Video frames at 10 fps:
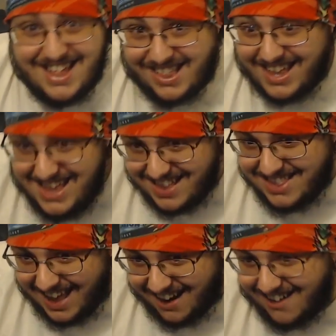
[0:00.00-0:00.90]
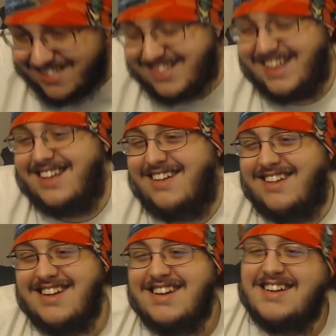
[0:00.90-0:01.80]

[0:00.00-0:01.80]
it's in there still.